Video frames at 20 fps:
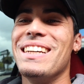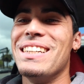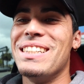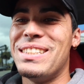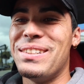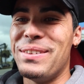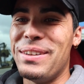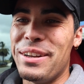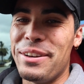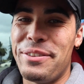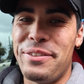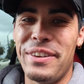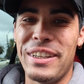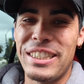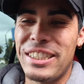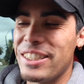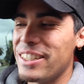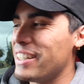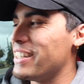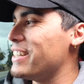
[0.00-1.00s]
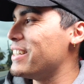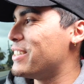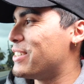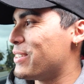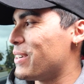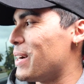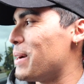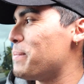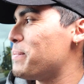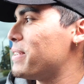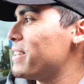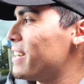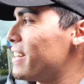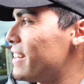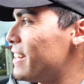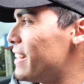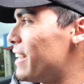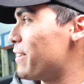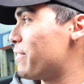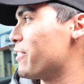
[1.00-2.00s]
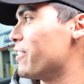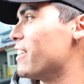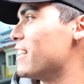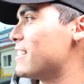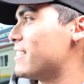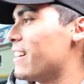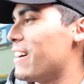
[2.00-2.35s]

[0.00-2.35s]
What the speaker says: So we officially dropped the FRS